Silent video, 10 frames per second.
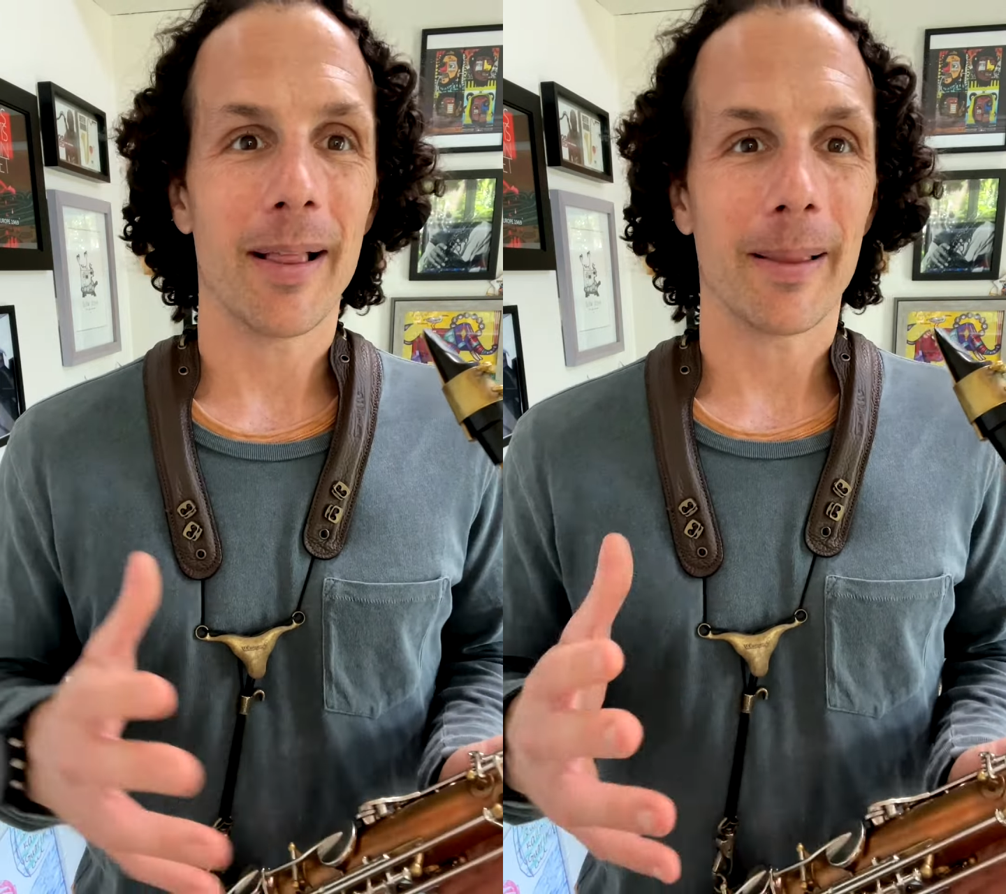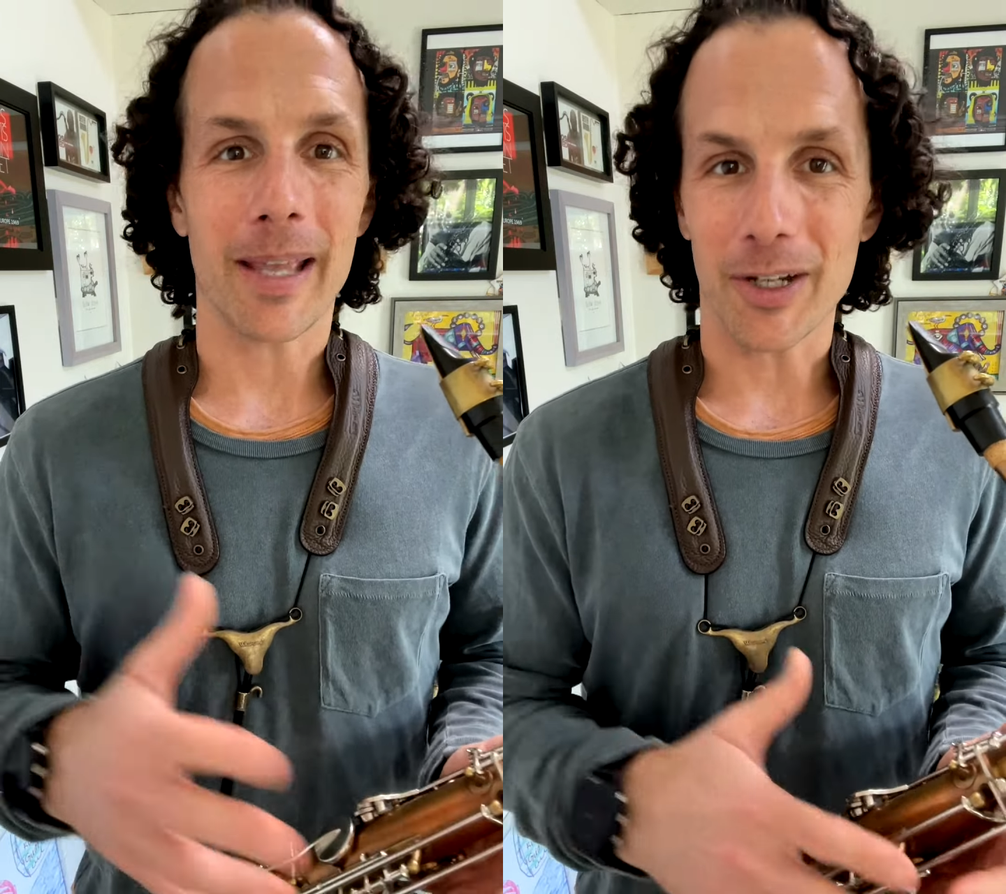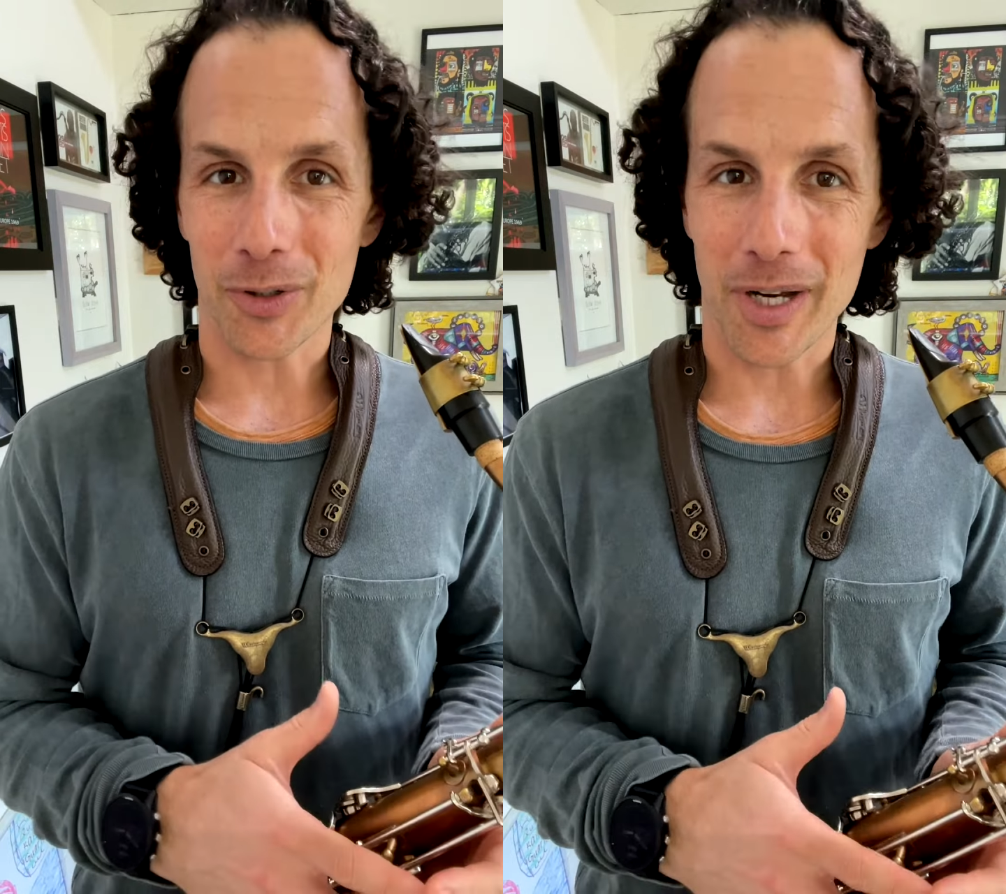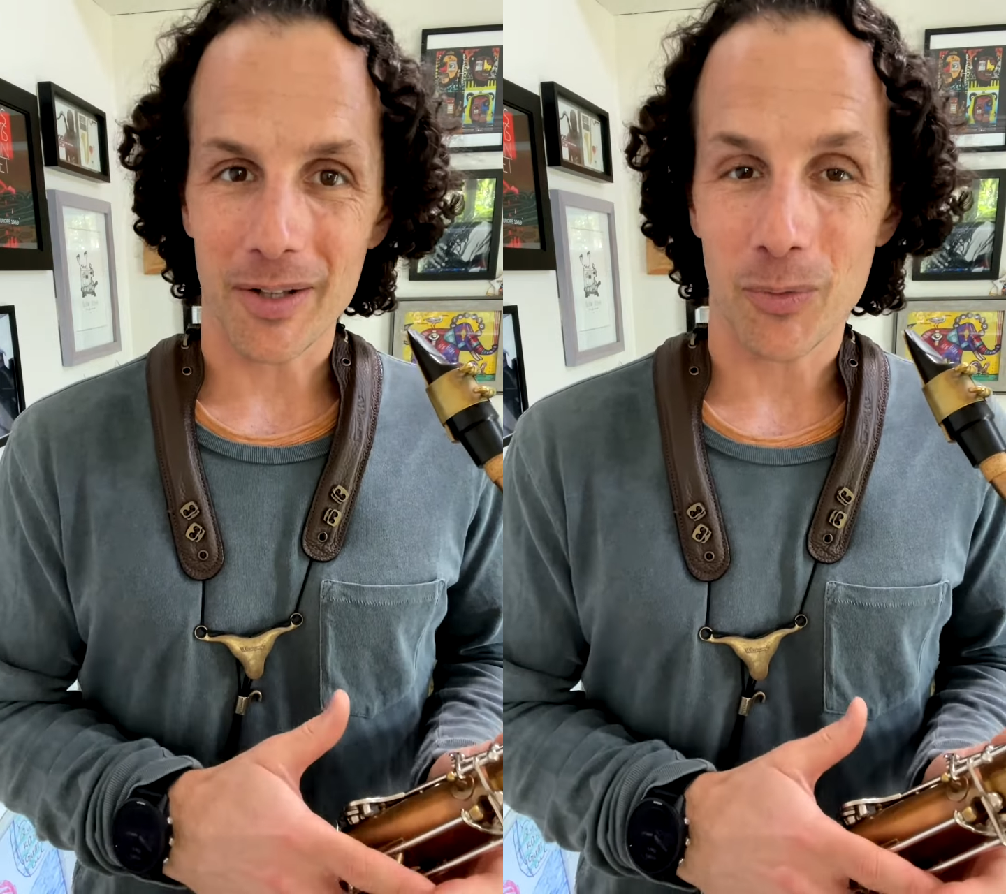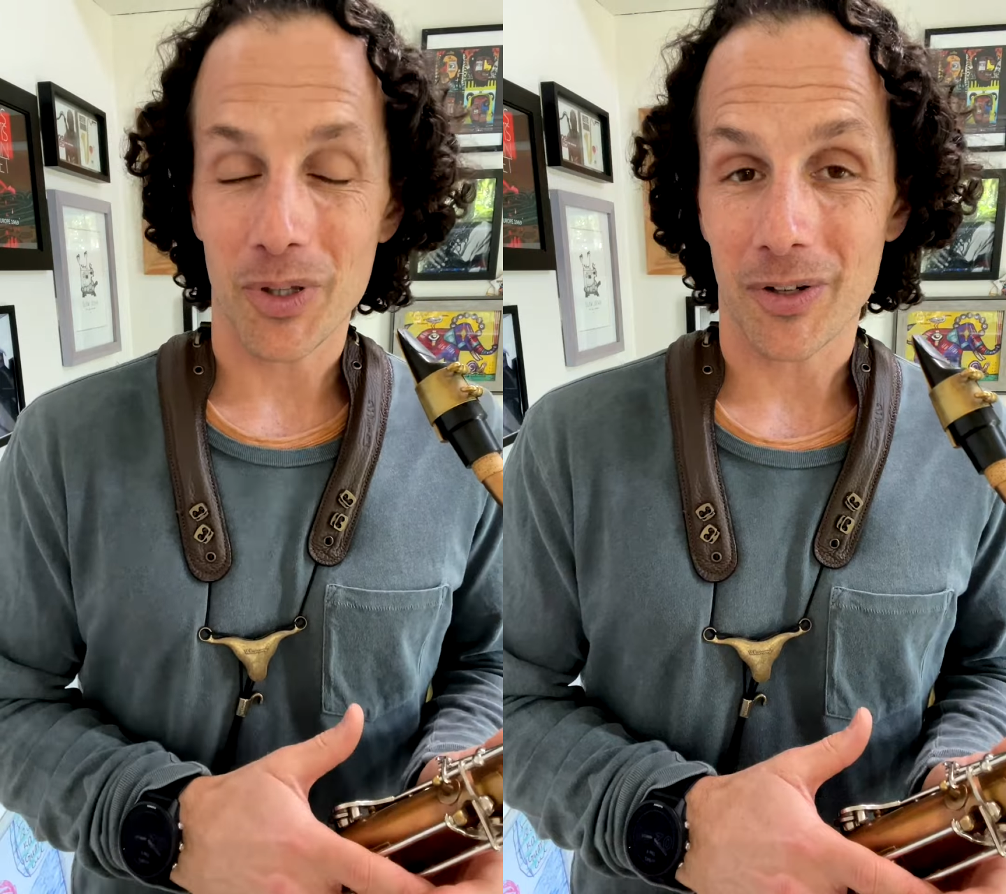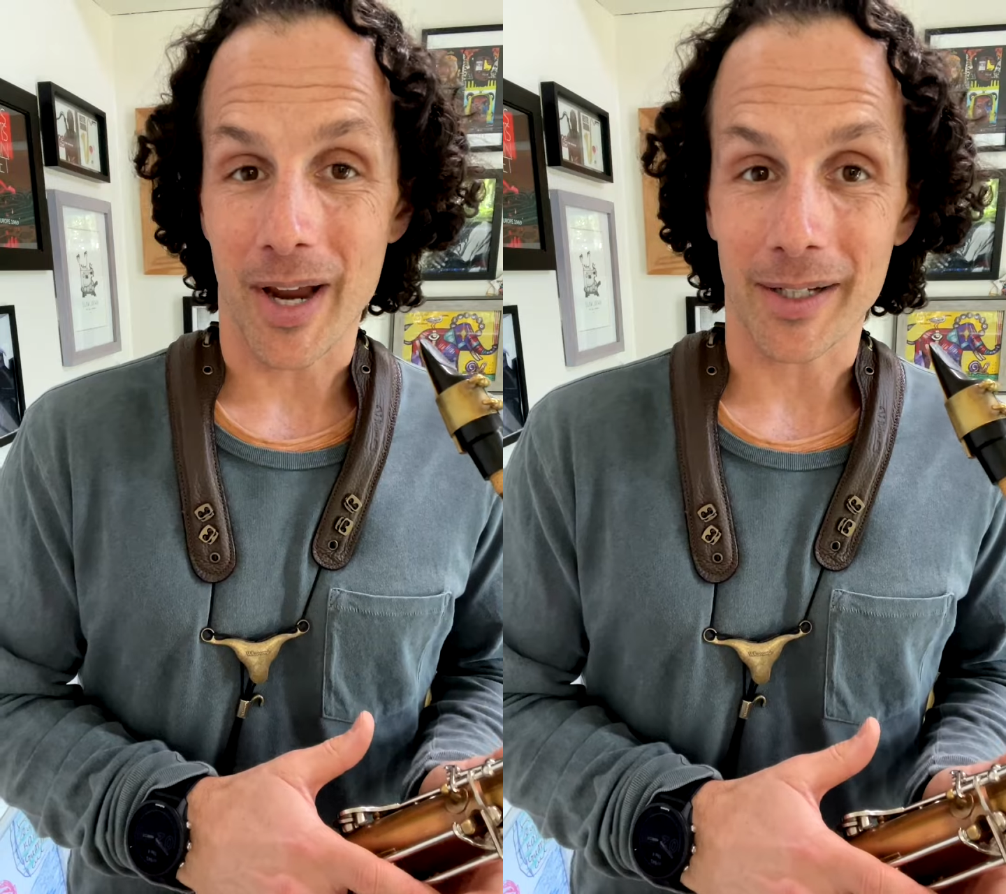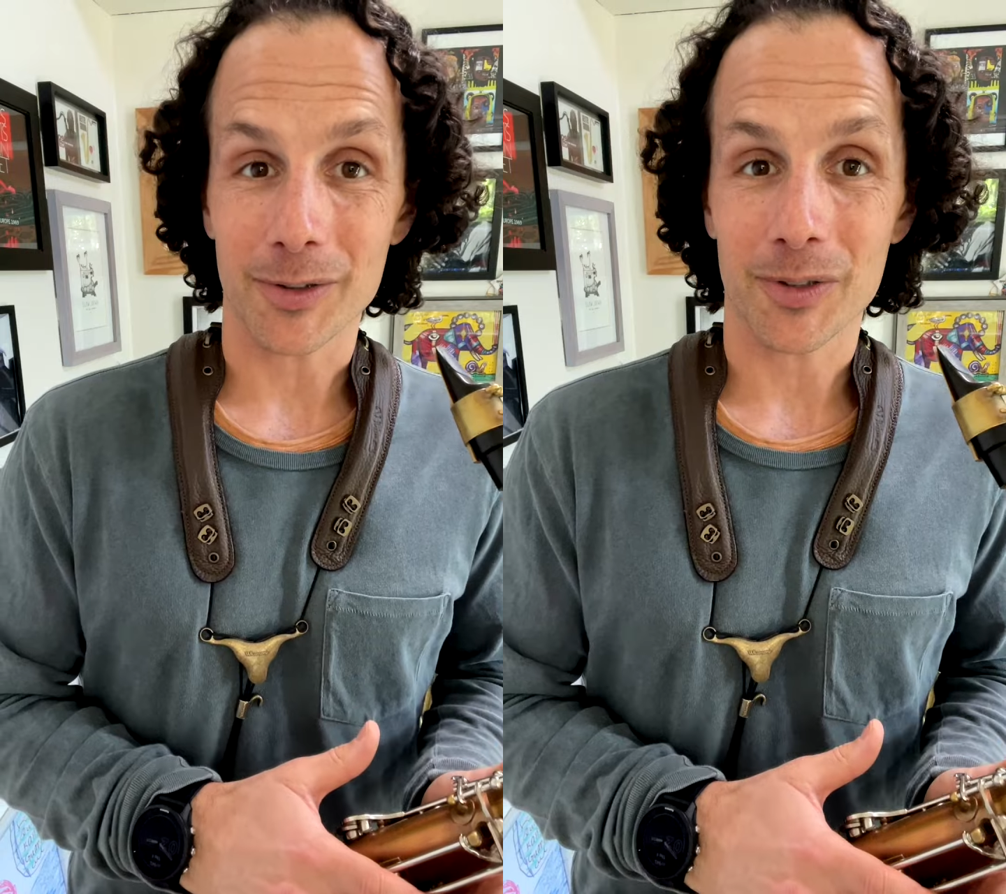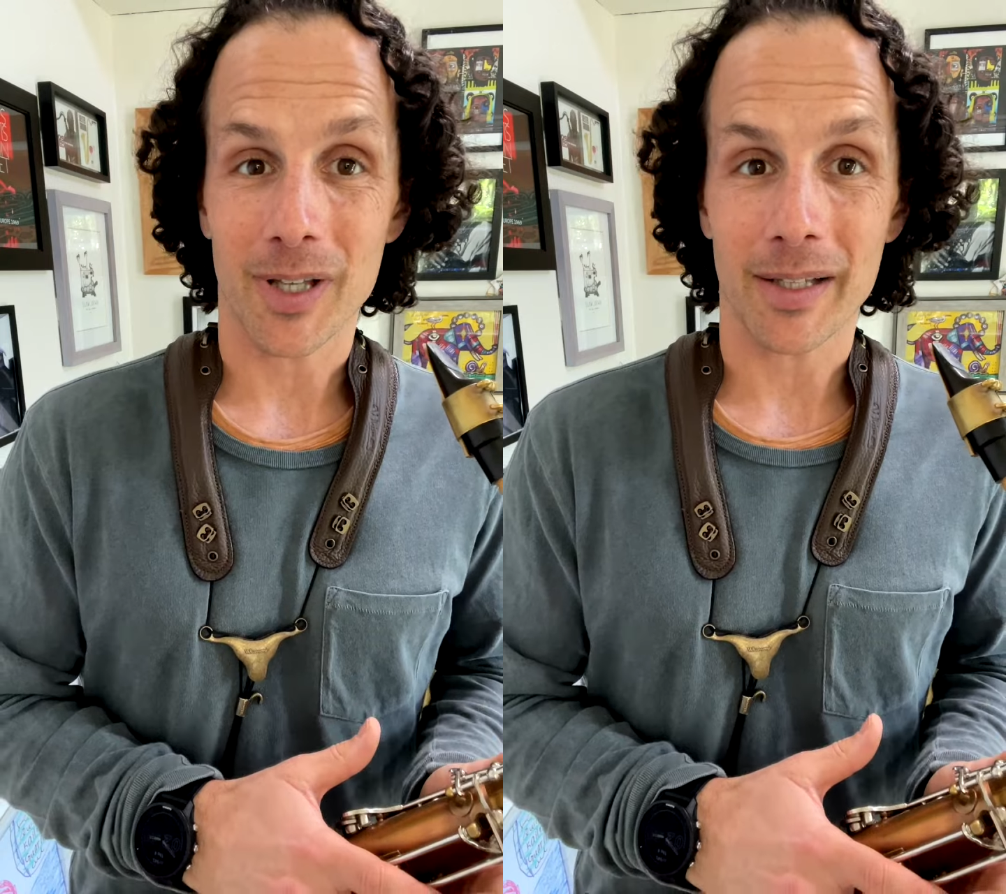get creative with your
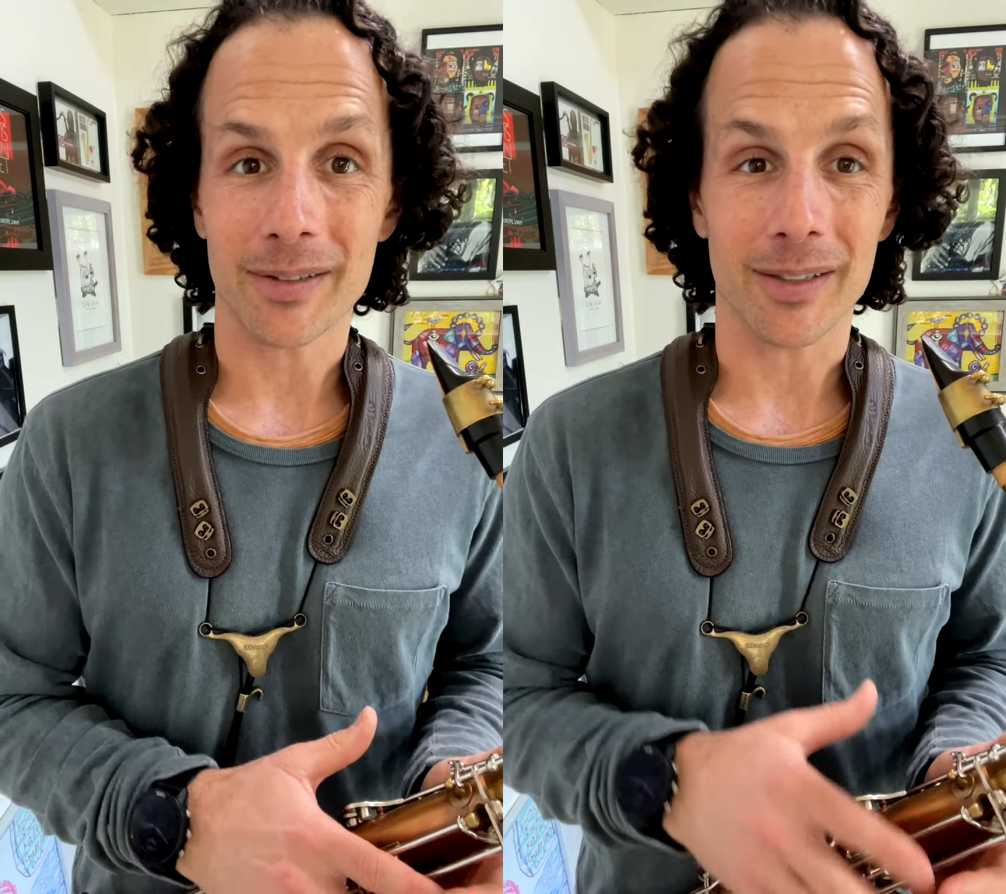exercises,